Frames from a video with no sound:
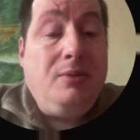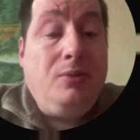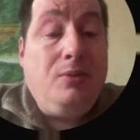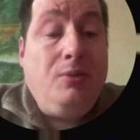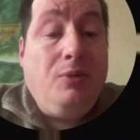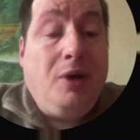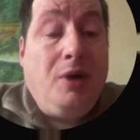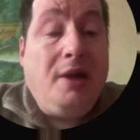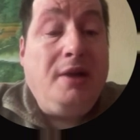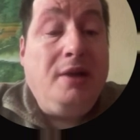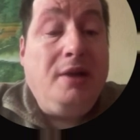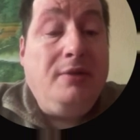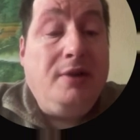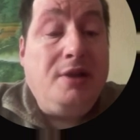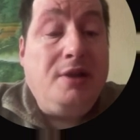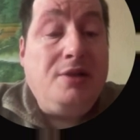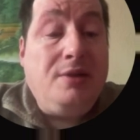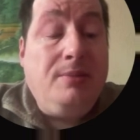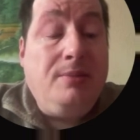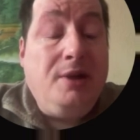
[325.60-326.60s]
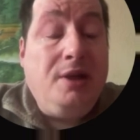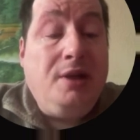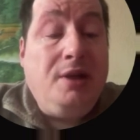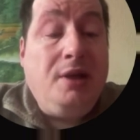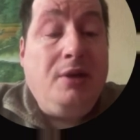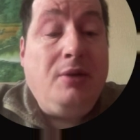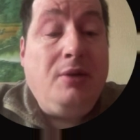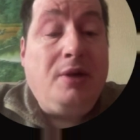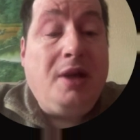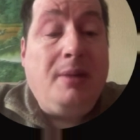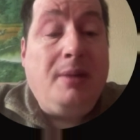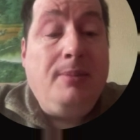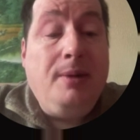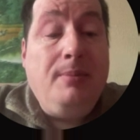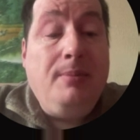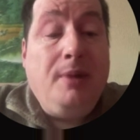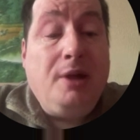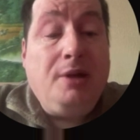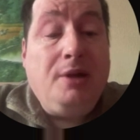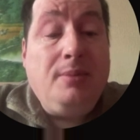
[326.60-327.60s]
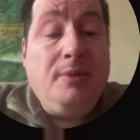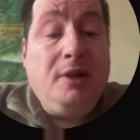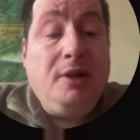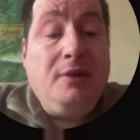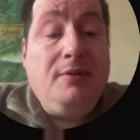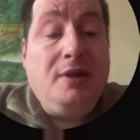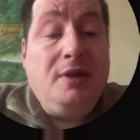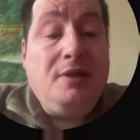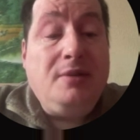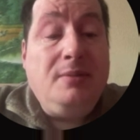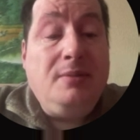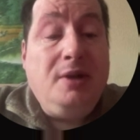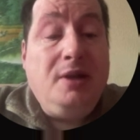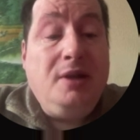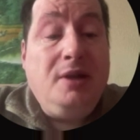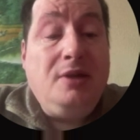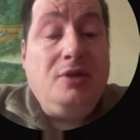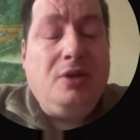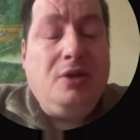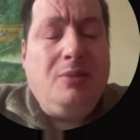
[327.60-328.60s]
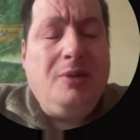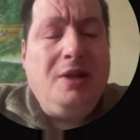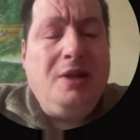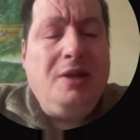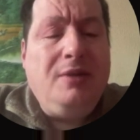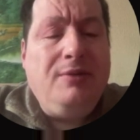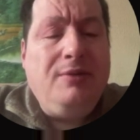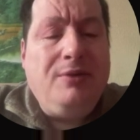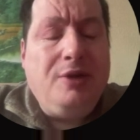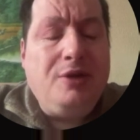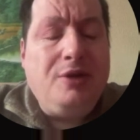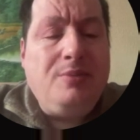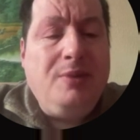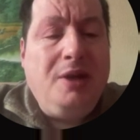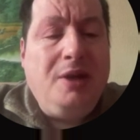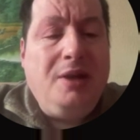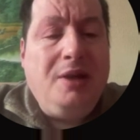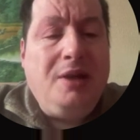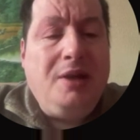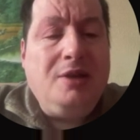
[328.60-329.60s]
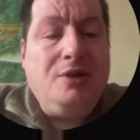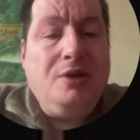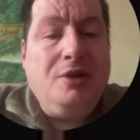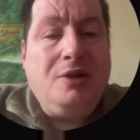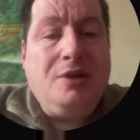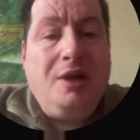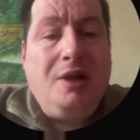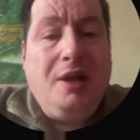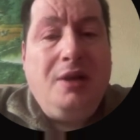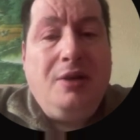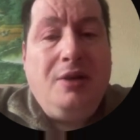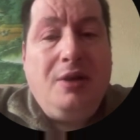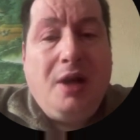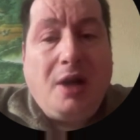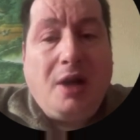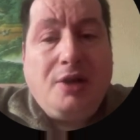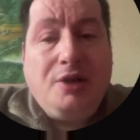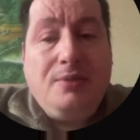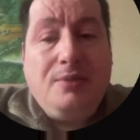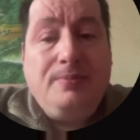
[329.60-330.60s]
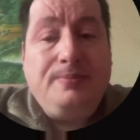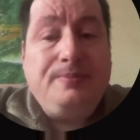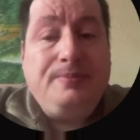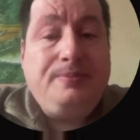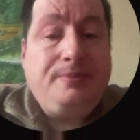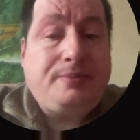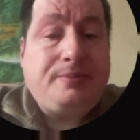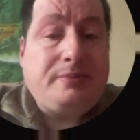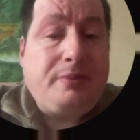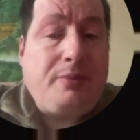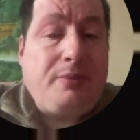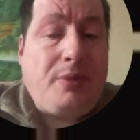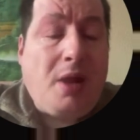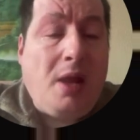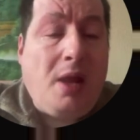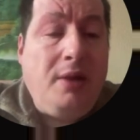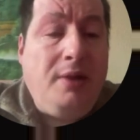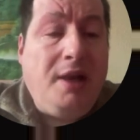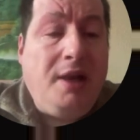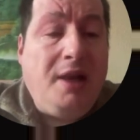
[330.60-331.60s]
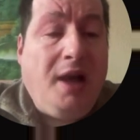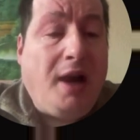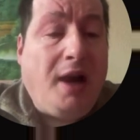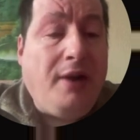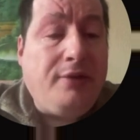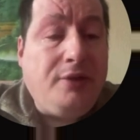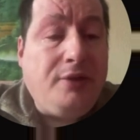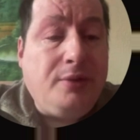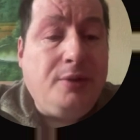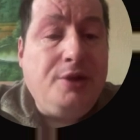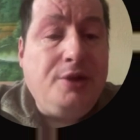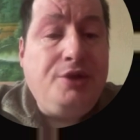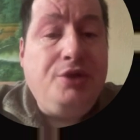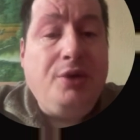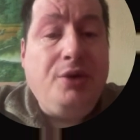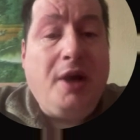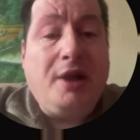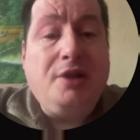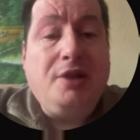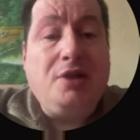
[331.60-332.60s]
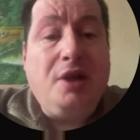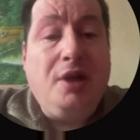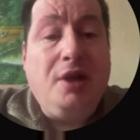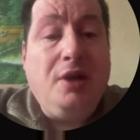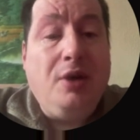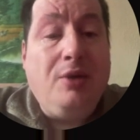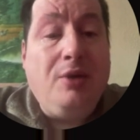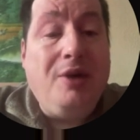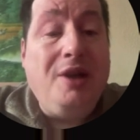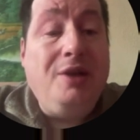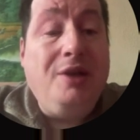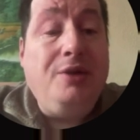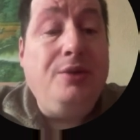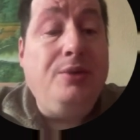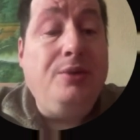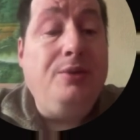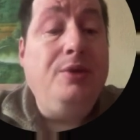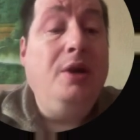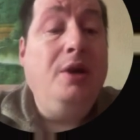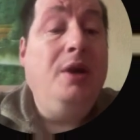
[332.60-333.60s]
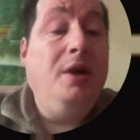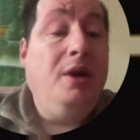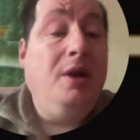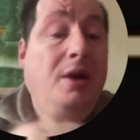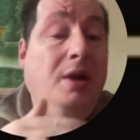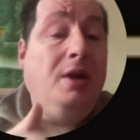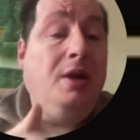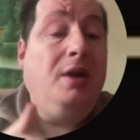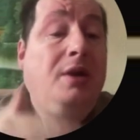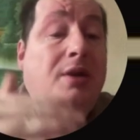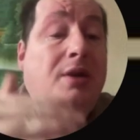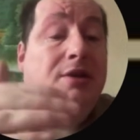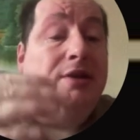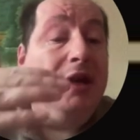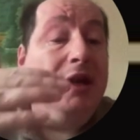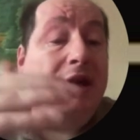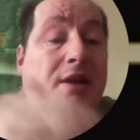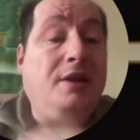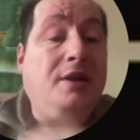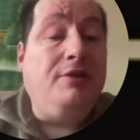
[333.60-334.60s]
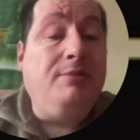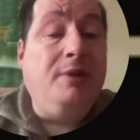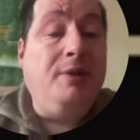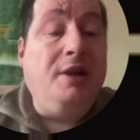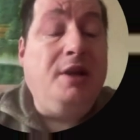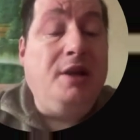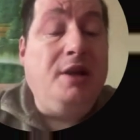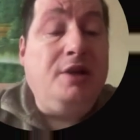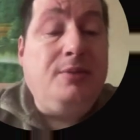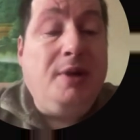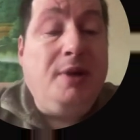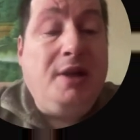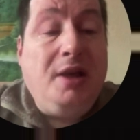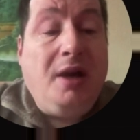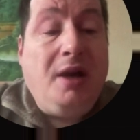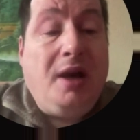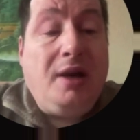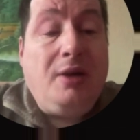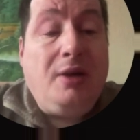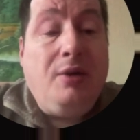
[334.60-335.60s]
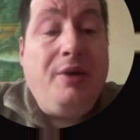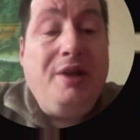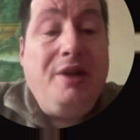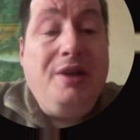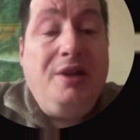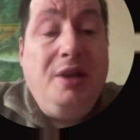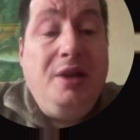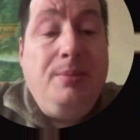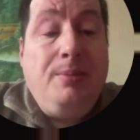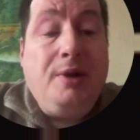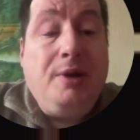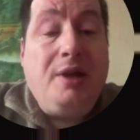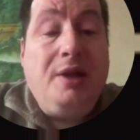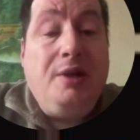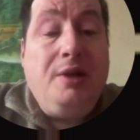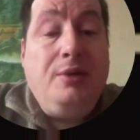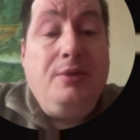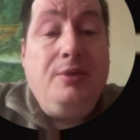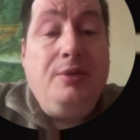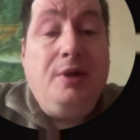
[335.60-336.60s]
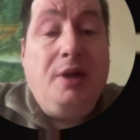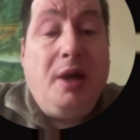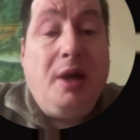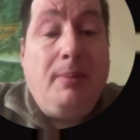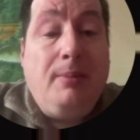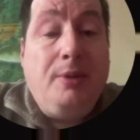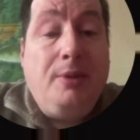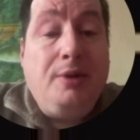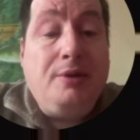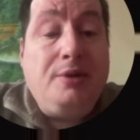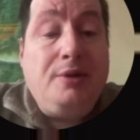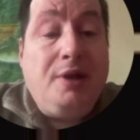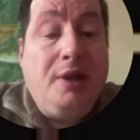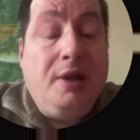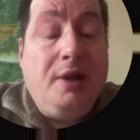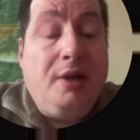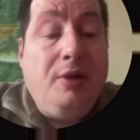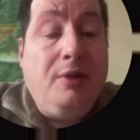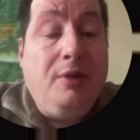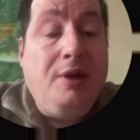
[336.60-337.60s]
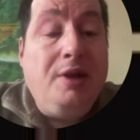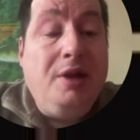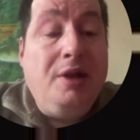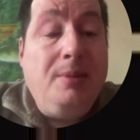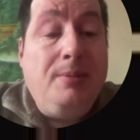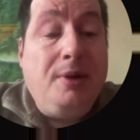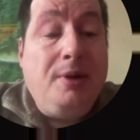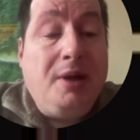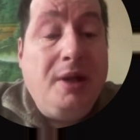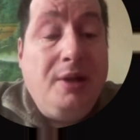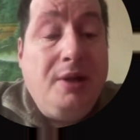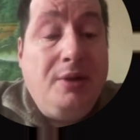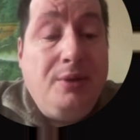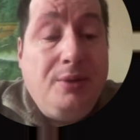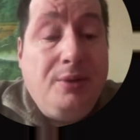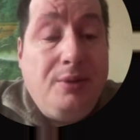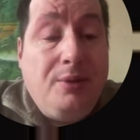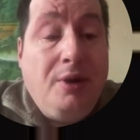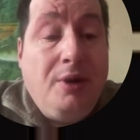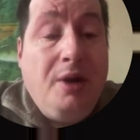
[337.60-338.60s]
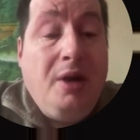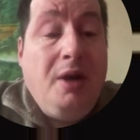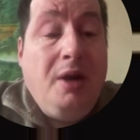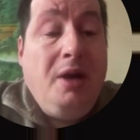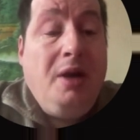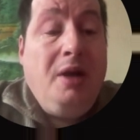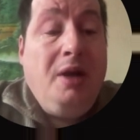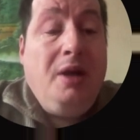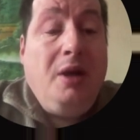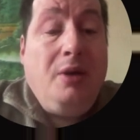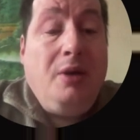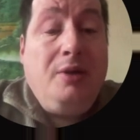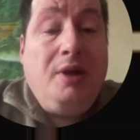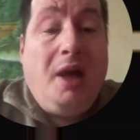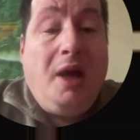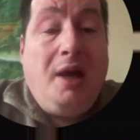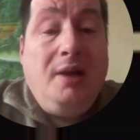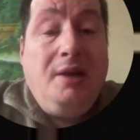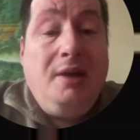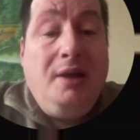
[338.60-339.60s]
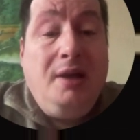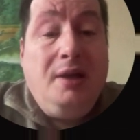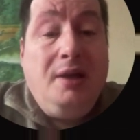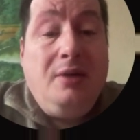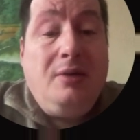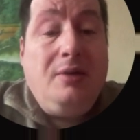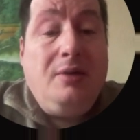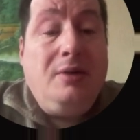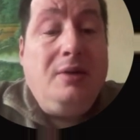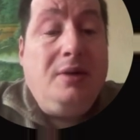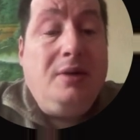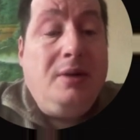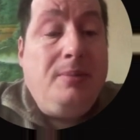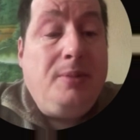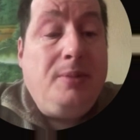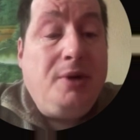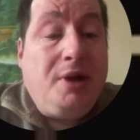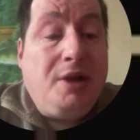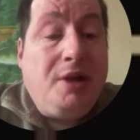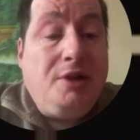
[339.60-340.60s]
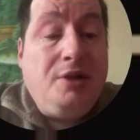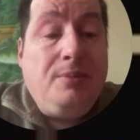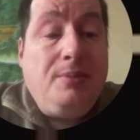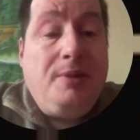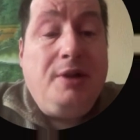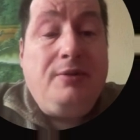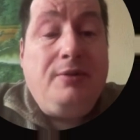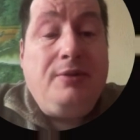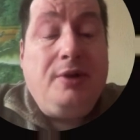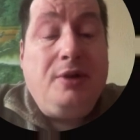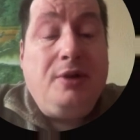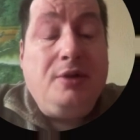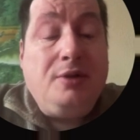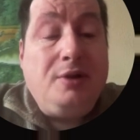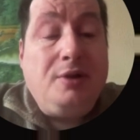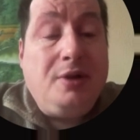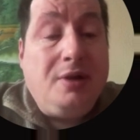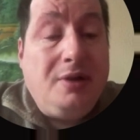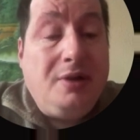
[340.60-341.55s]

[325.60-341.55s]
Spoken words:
one investor meeting or it can be multiple investor meetings. Normally, the first meeting is just an introduction. Then afterwards, you actually go into consecutive meetings where they are going deeper into the numbers. They are going deeper into, the idea or potential pitfalls,